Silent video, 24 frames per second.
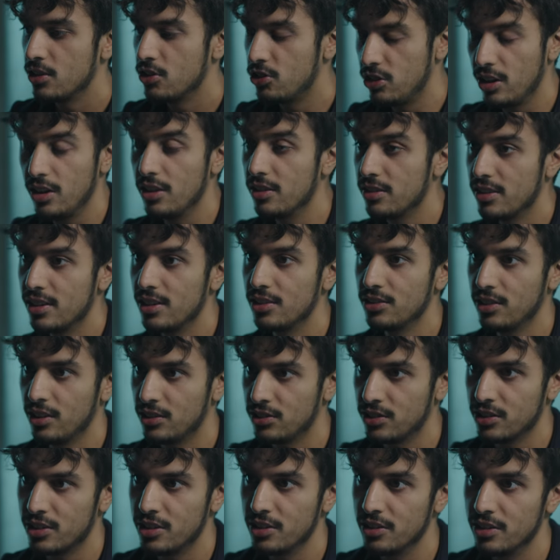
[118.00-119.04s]
share things like
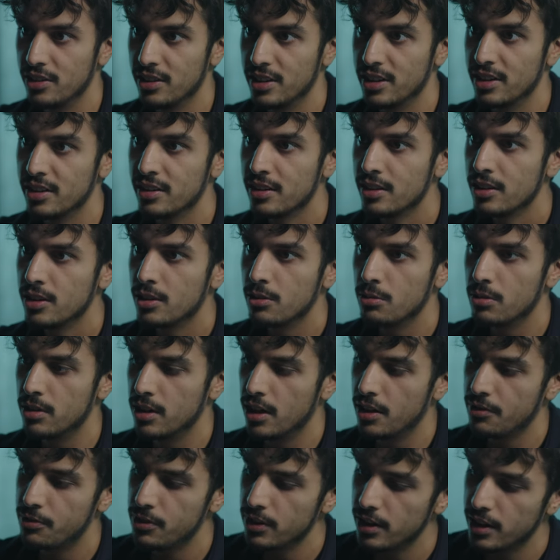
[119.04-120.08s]
security, where
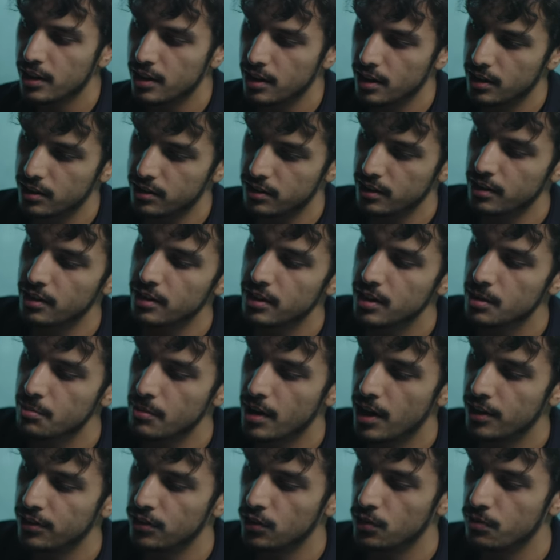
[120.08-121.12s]
I feel like Ethereum
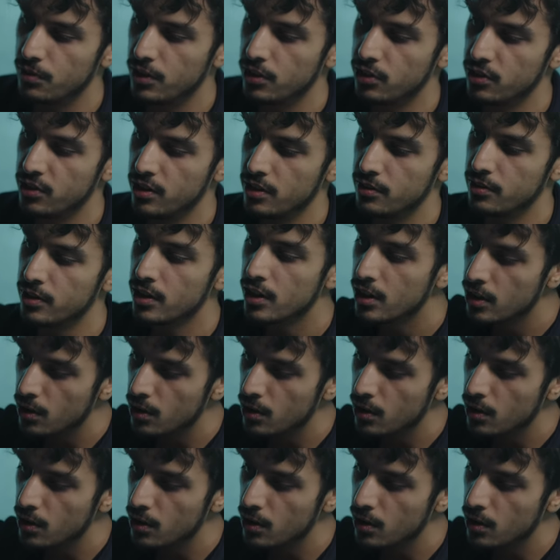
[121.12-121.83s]
has this vision of,